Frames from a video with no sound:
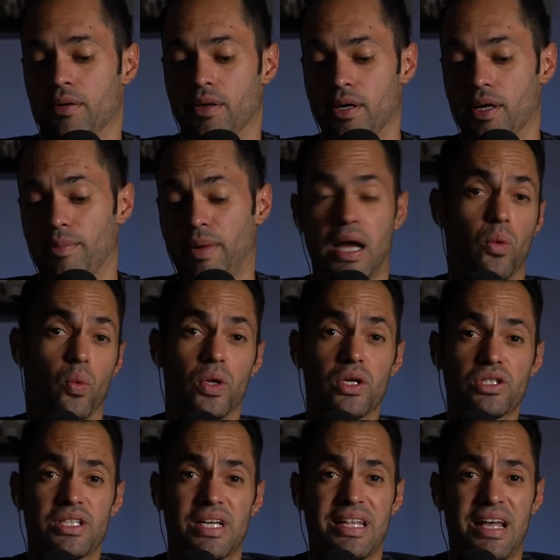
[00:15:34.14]
I will
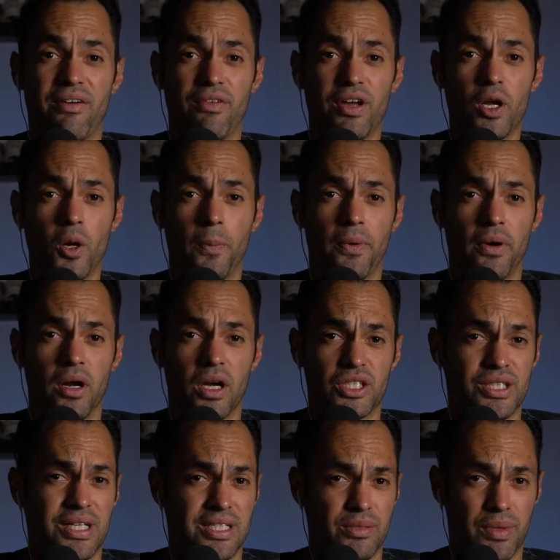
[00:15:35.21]
say that video
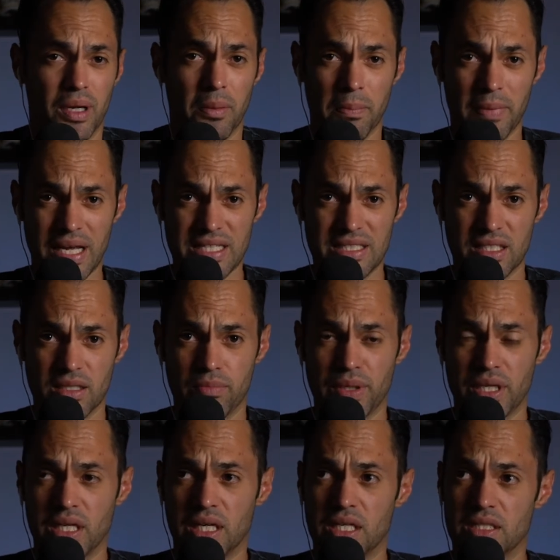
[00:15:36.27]
production has been amazing
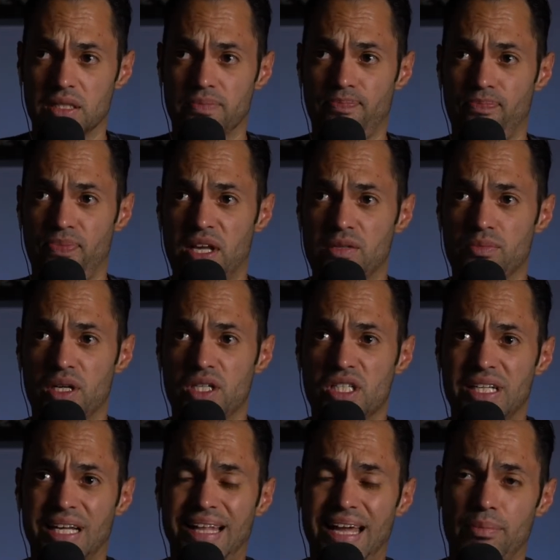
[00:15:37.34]
because as much as
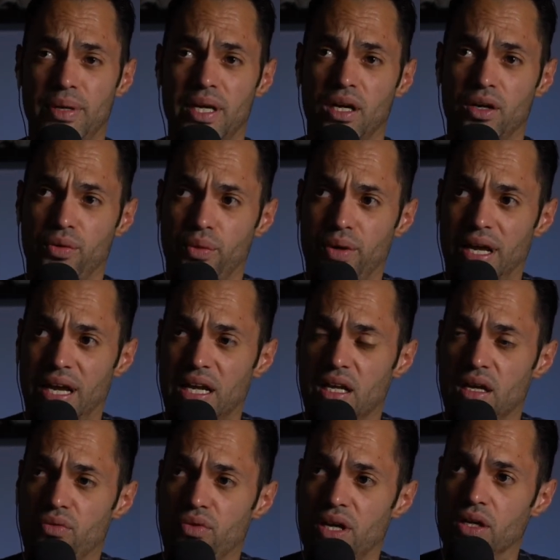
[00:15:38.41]
I like being
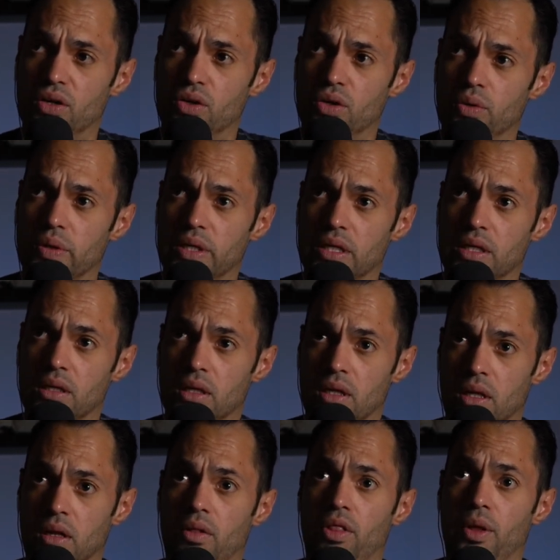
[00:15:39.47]
creative and doing
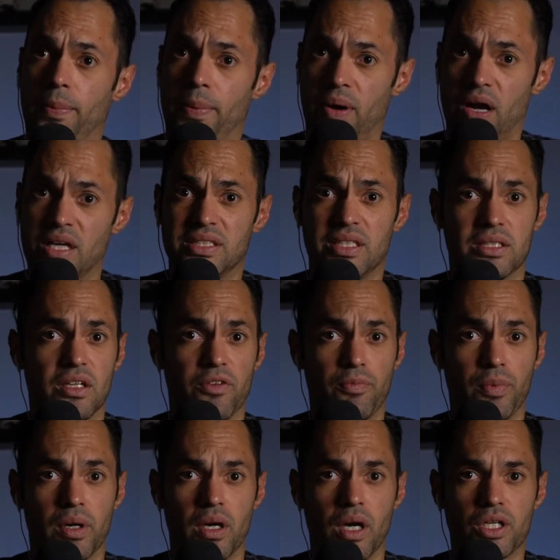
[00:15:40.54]
the process of
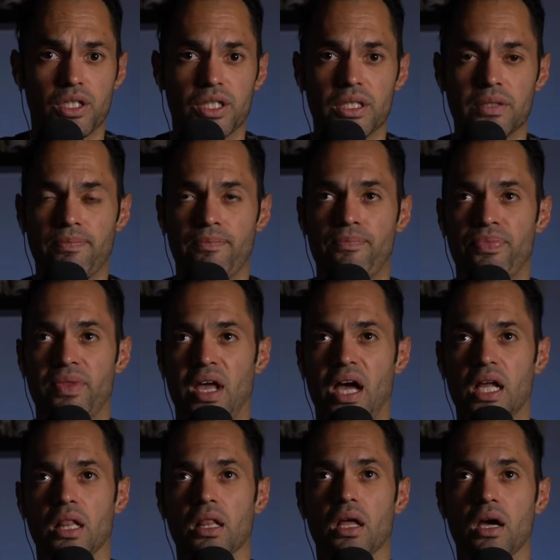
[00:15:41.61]
production,
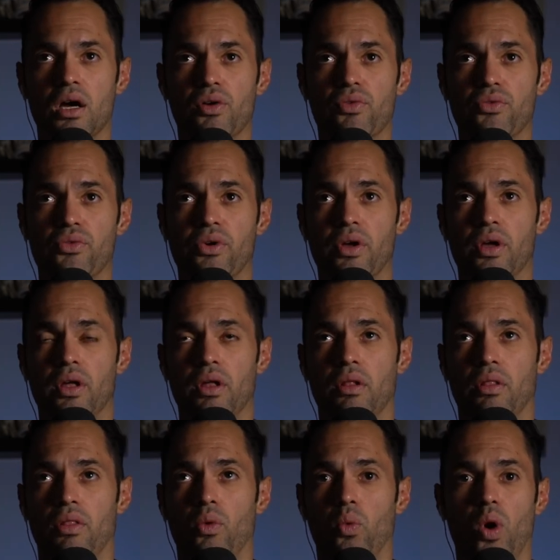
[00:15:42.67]
I love
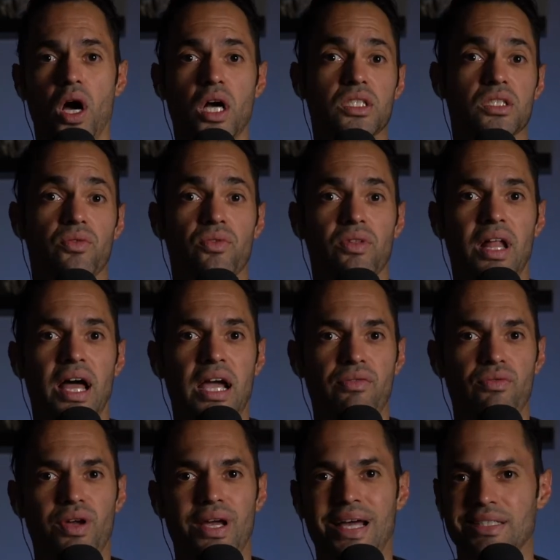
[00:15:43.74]
the walks of
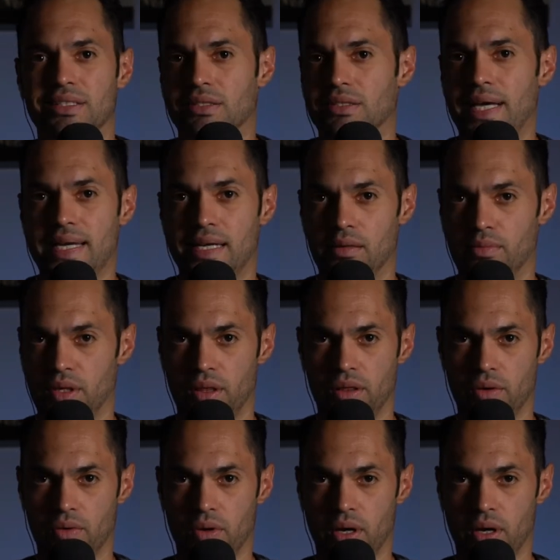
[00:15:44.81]
life it has taken me through.